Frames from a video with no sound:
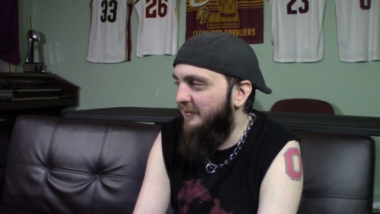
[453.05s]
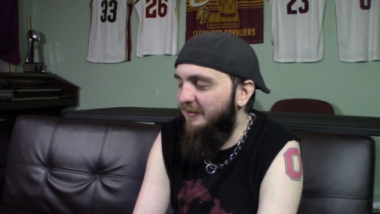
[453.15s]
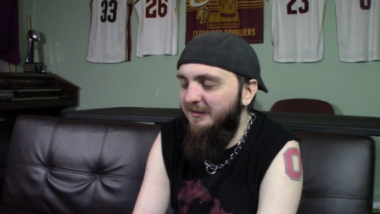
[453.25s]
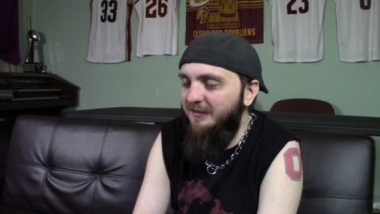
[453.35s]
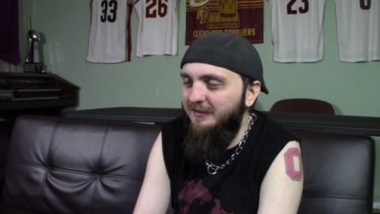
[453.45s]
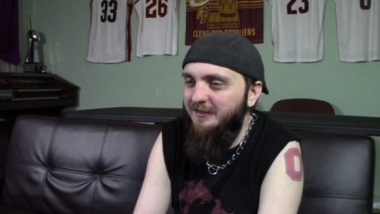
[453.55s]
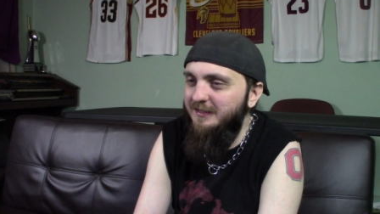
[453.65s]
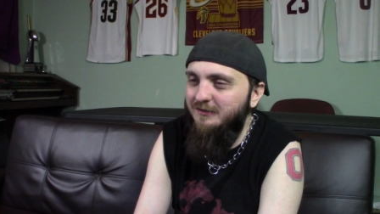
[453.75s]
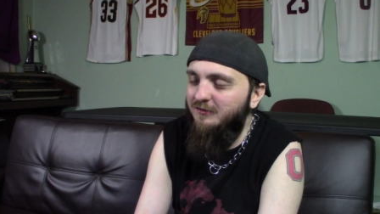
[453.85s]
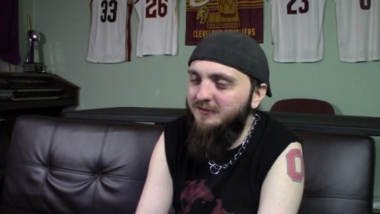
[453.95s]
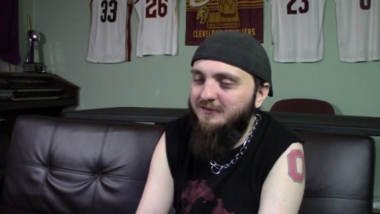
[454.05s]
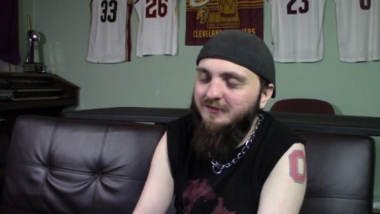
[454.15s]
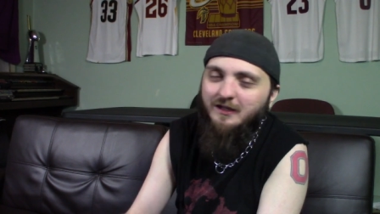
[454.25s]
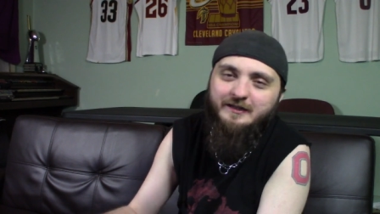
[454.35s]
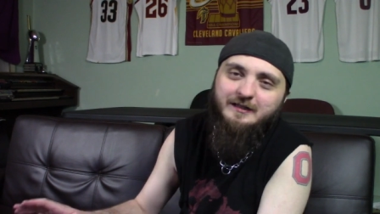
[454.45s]
Uh, he looked
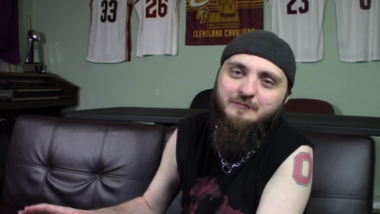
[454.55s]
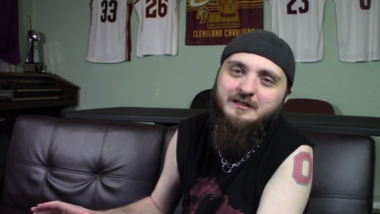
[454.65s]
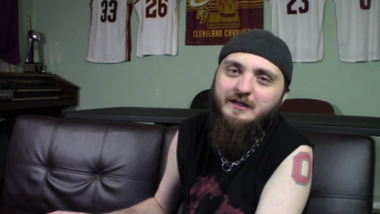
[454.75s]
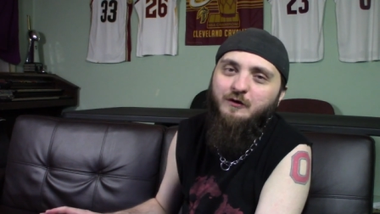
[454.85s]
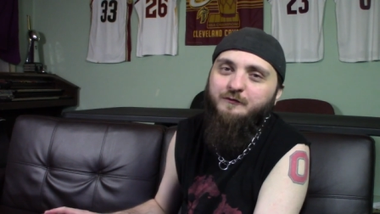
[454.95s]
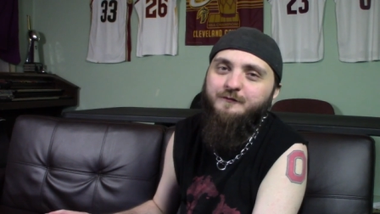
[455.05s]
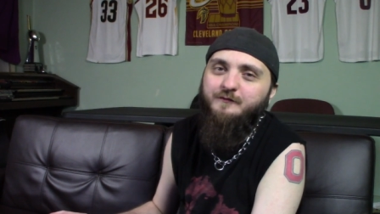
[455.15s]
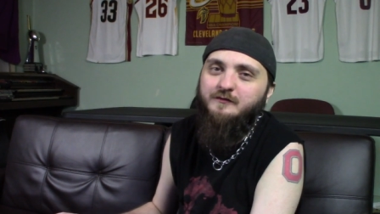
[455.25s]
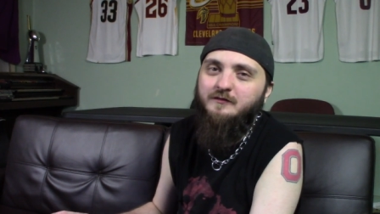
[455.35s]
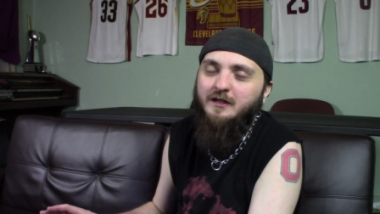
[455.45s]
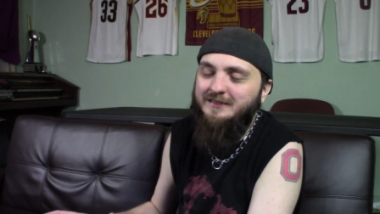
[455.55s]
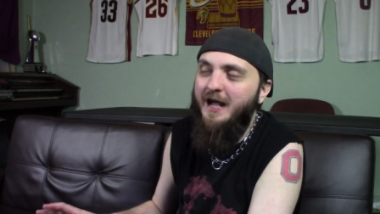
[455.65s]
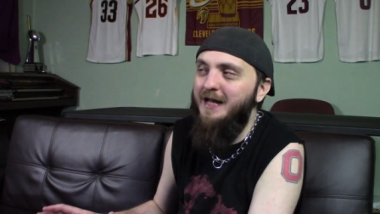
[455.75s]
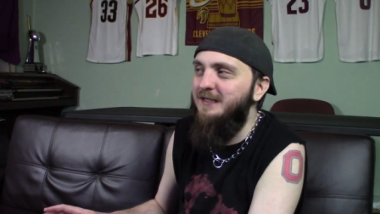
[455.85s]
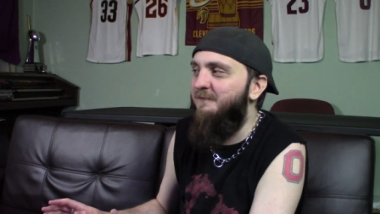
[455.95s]
like himself, a
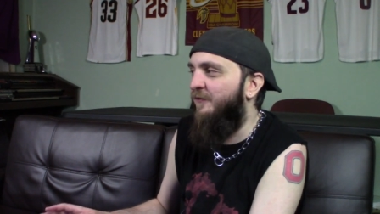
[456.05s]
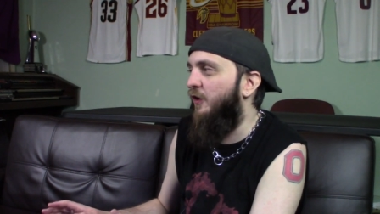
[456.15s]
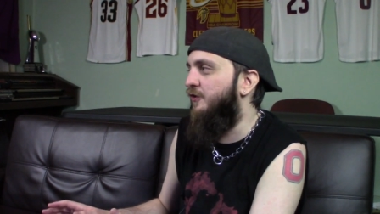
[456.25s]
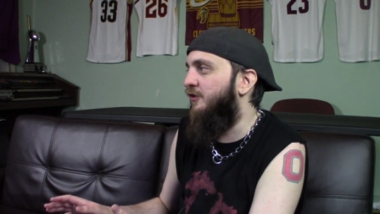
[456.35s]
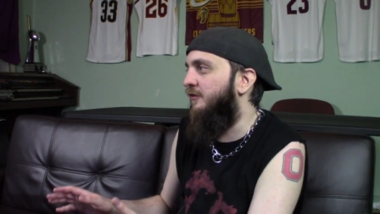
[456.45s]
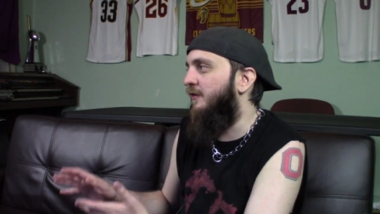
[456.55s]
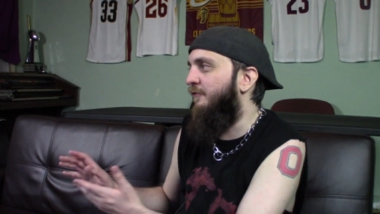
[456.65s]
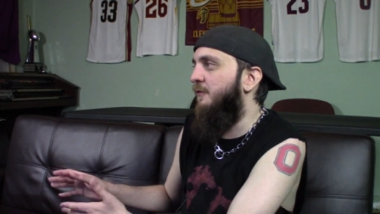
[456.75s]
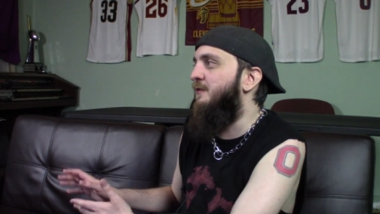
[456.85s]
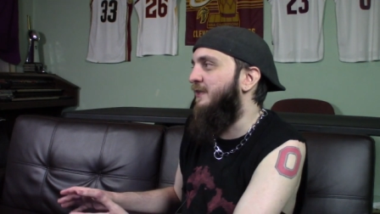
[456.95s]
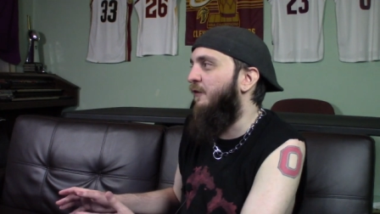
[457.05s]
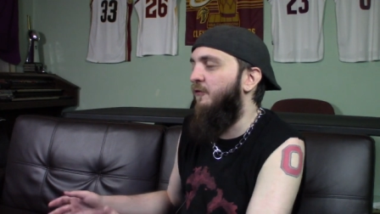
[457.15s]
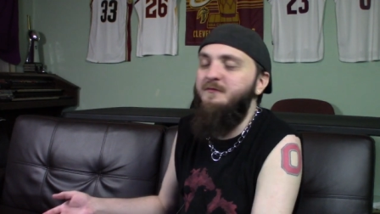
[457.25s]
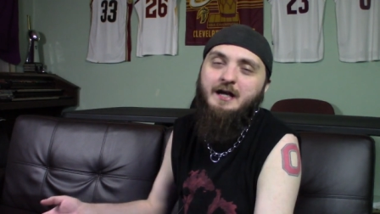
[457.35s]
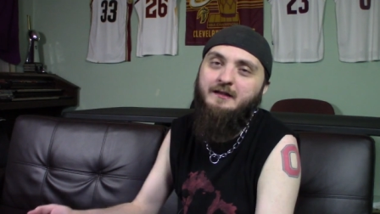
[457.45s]
tatted up version of himself
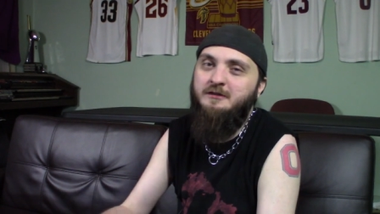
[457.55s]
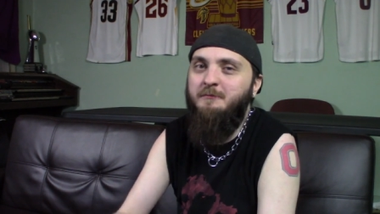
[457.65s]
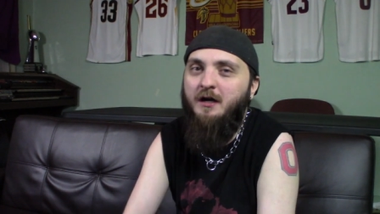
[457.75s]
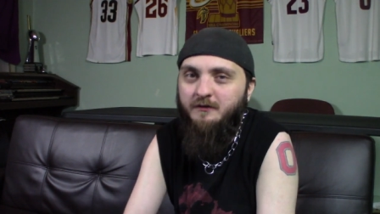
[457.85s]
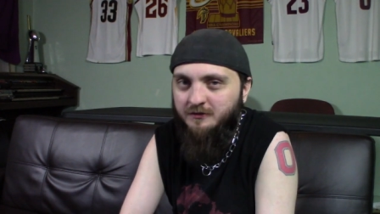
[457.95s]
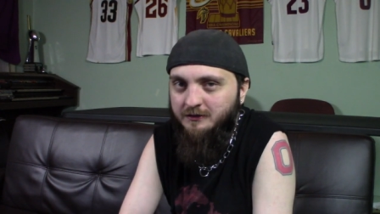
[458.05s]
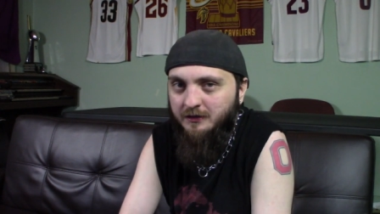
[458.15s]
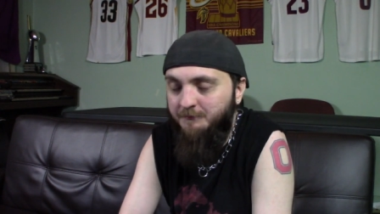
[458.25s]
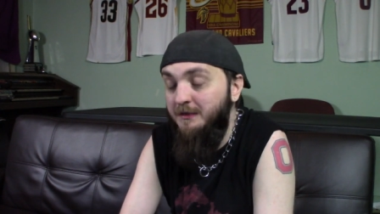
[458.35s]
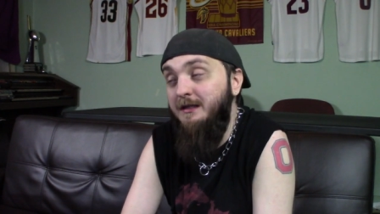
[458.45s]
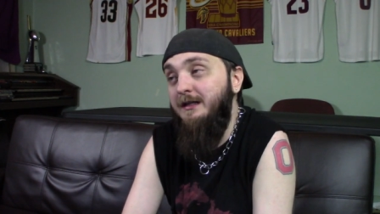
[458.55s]
from Dallas Buyers Club.